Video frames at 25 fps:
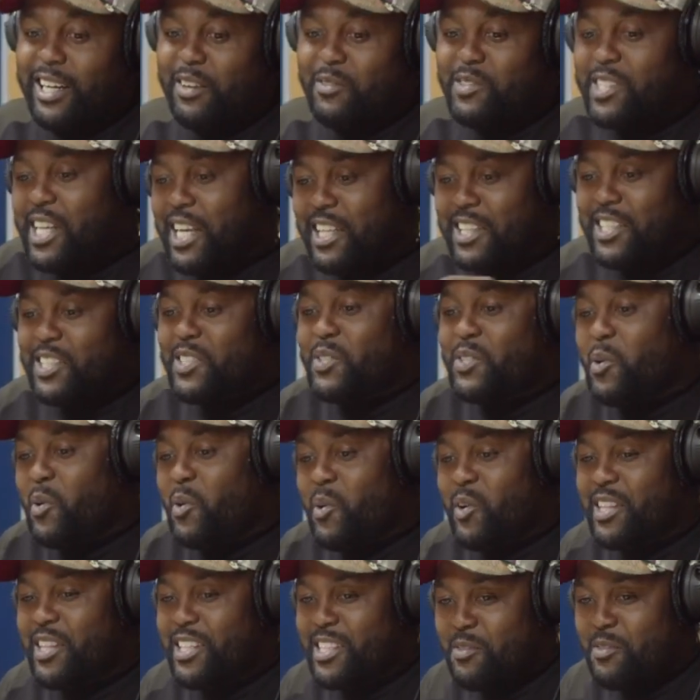and I'm saying this to
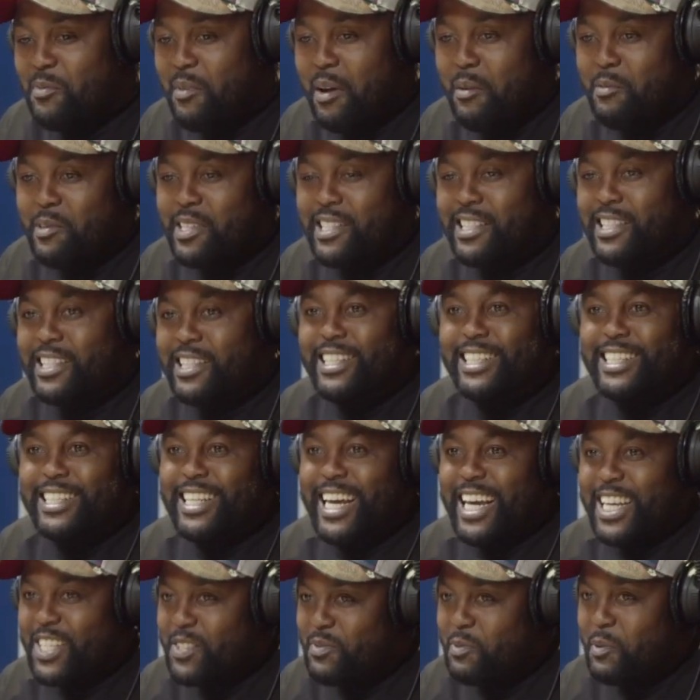all the Zimbabweans in the
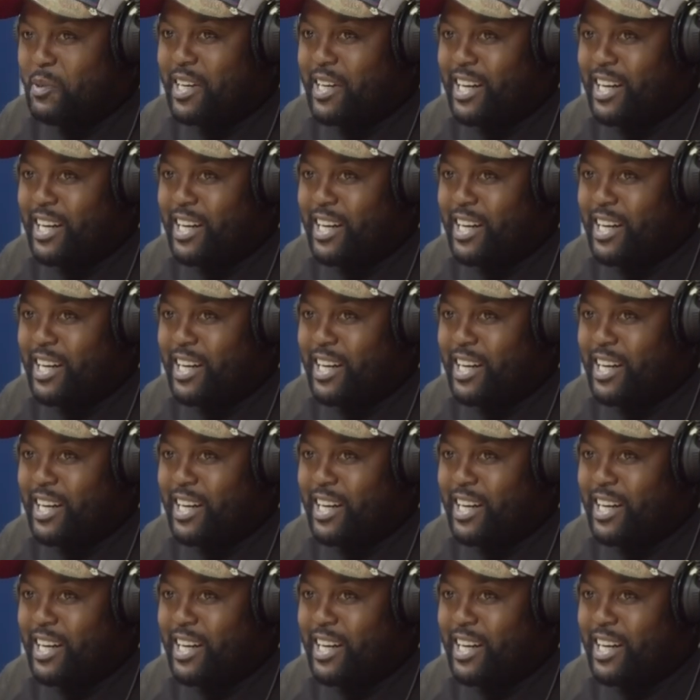diaspora.